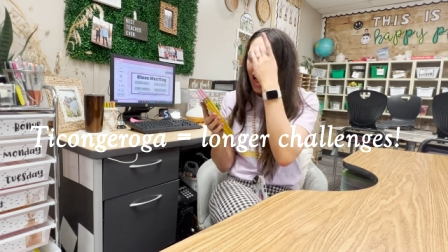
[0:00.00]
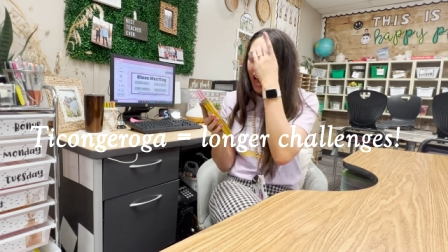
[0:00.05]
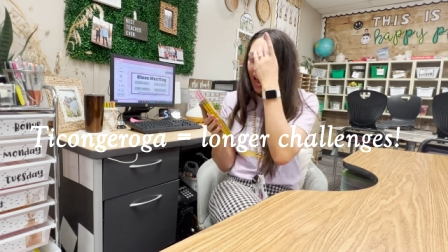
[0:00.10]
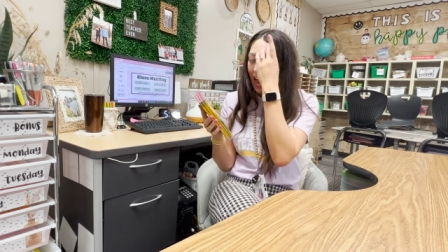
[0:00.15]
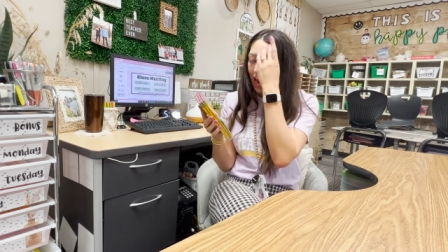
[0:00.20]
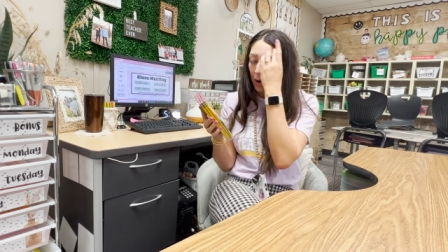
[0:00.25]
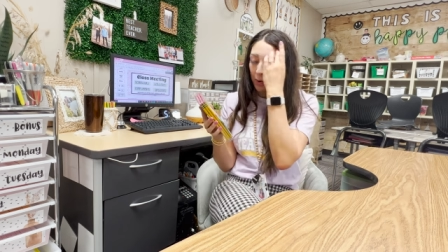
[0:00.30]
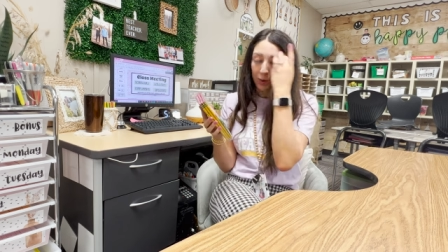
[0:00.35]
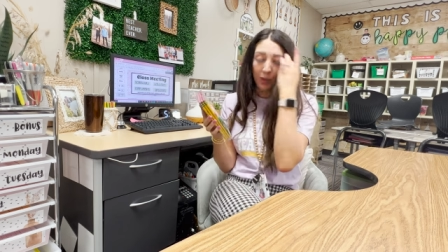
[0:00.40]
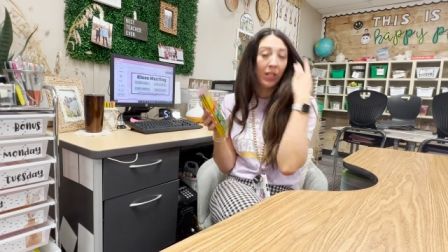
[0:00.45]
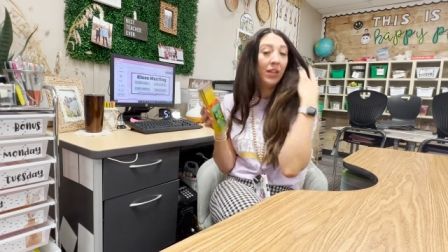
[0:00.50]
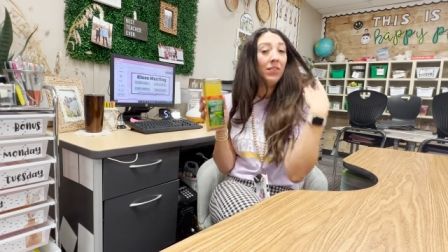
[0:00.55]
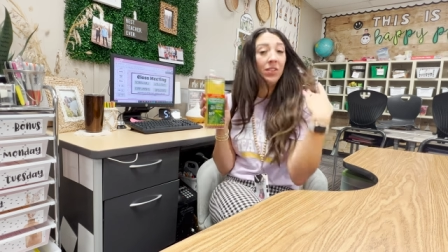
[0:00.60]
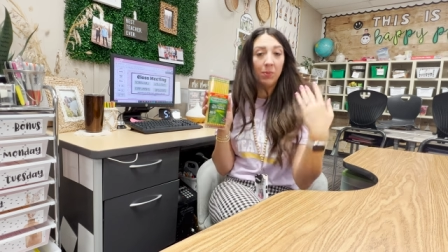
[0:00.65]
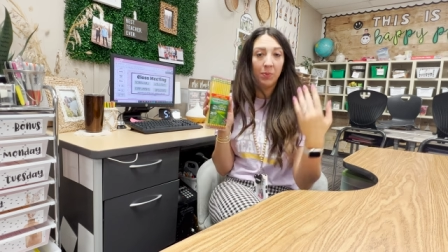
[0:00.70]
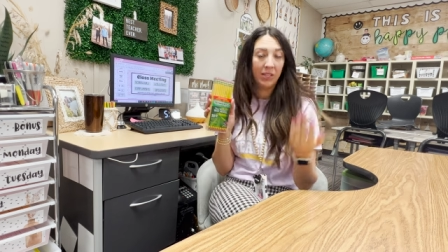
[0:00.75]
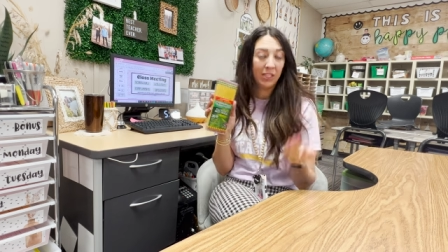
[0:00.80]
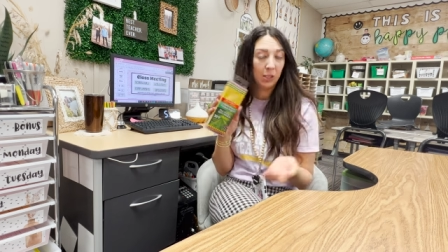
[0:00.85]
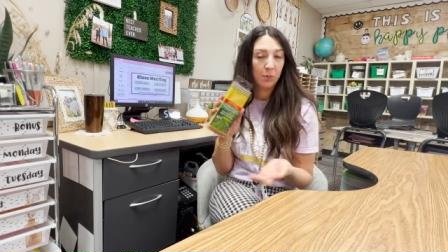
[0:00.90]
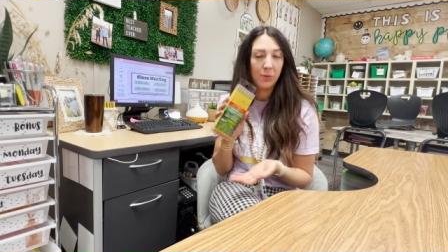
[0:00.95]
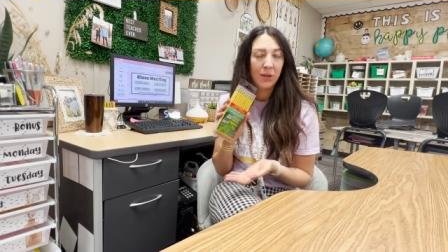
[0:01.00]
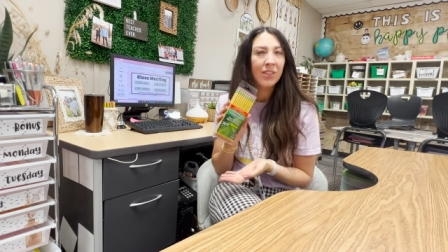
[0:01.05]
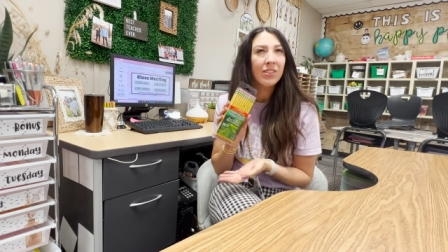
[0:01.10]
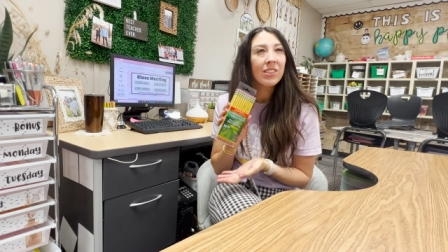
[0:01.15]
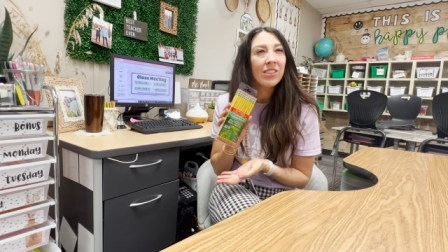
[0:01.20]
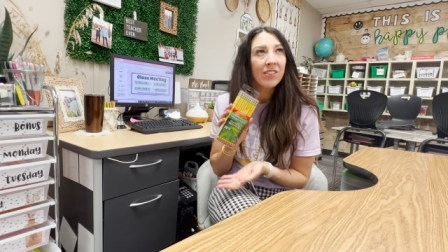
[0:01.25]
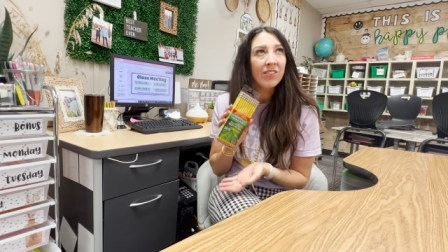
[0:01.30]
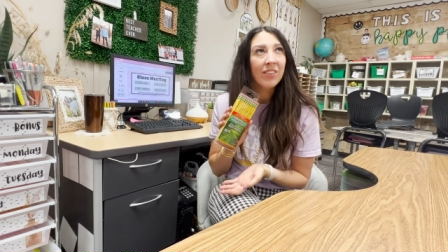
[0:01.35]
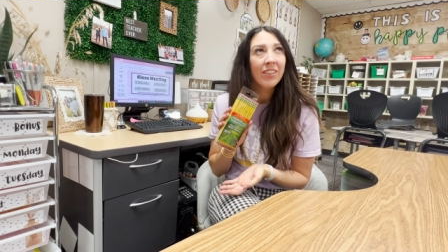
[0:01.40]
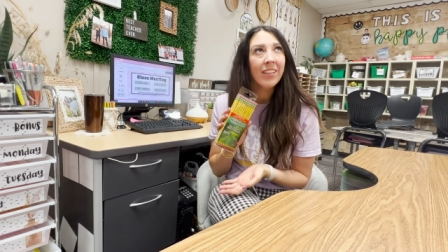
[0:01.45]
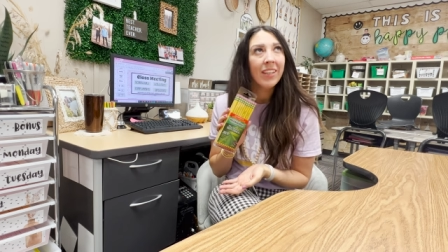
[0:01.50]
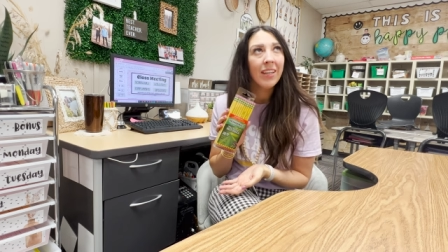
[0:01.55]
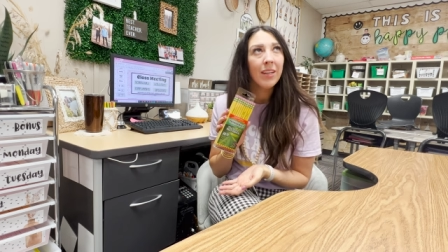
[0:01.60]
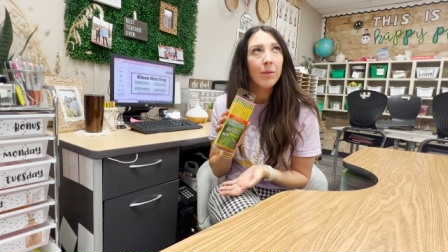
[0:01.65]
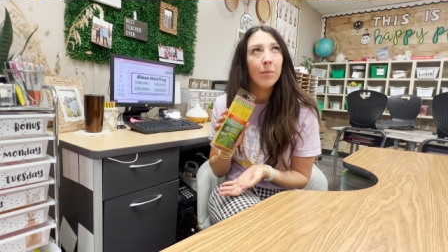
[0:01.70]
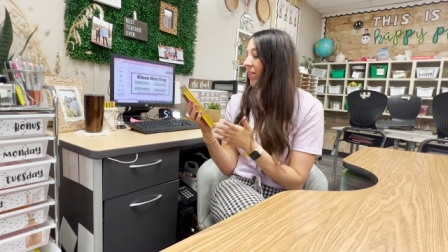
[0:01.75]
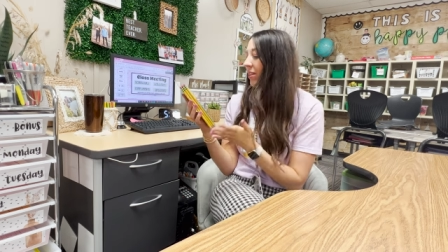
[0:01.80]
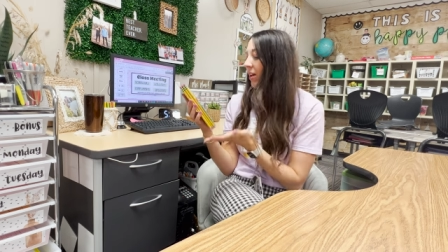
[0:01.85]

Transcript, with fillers: I would love to be a sponsor for them.